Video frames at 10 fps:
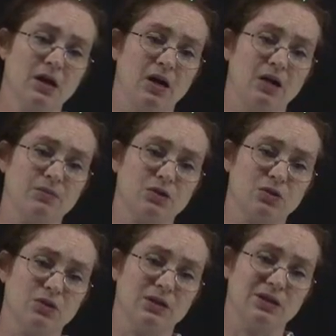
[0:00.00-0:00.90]
um, so
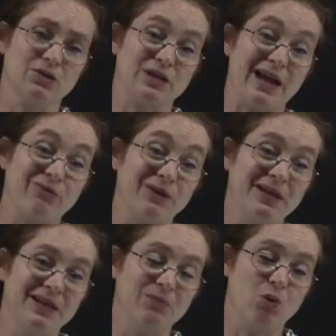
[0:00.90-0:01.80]
that there's
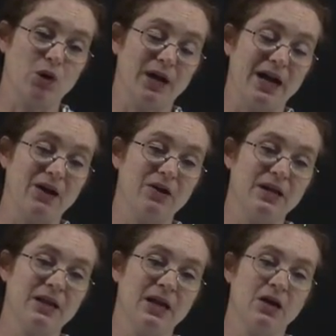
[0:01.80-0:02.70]
really more air
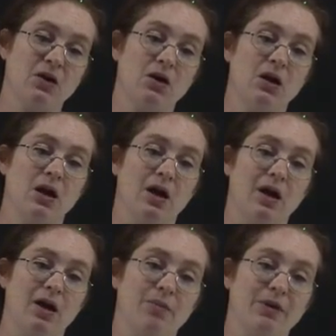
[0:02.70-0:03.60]
in there.
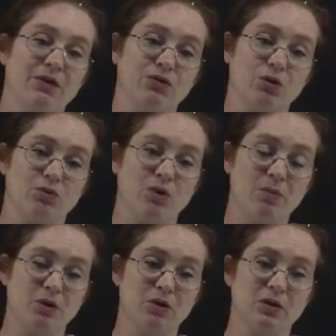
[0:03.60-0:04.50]
Um, if your
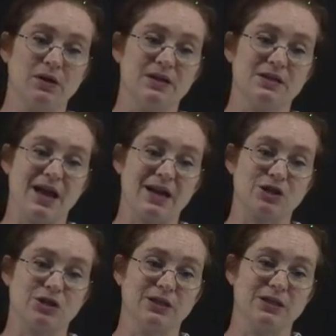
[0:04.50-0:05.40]
rubber is
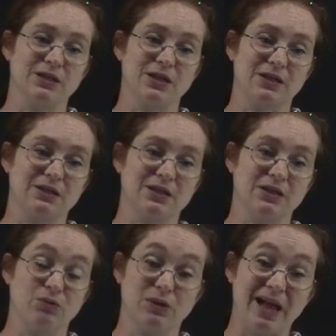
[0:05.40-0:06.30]
actually conducting,
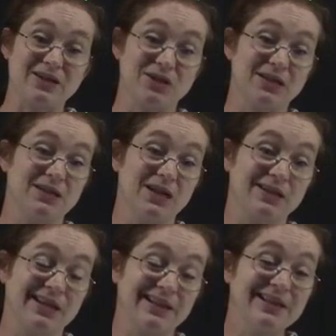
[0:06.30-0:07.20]
will actually
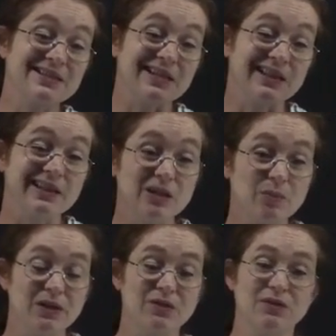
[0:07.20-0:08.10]
conduct at least a little
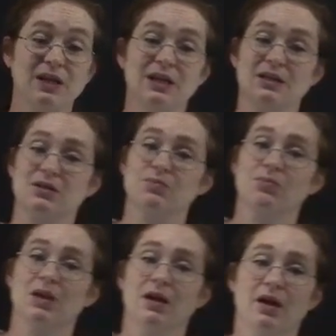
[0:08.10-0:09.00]
bit of heat.
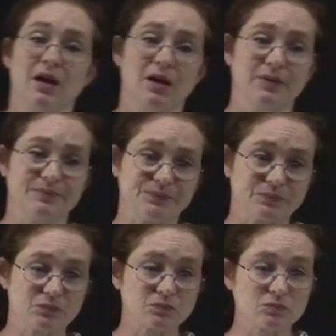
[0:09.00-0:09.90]
Um,
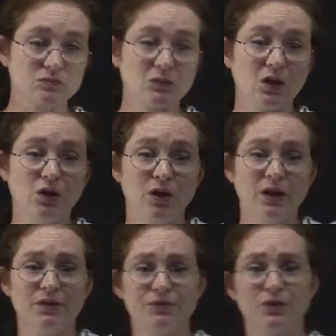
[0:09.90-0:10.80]

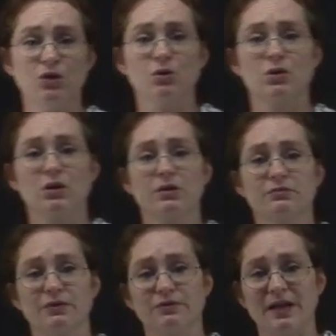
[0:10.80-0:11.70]
if your
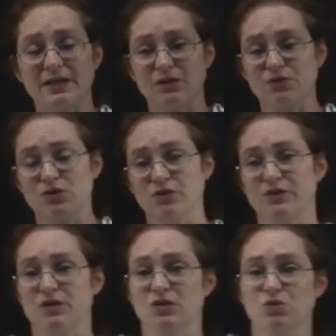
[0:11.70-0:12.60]
reflective
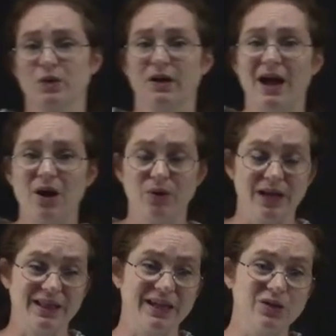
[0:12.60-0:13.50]
surfaces wear out
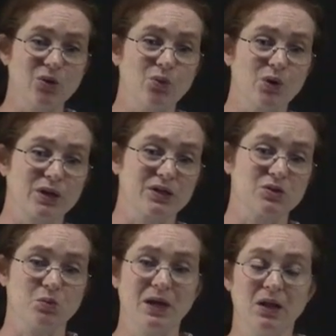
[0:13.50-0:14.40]
and they don't work as
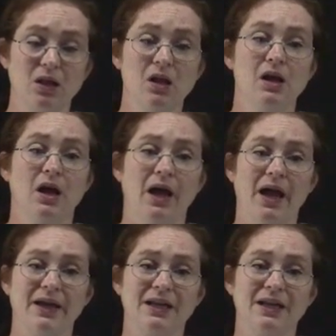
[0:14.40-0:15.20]
well at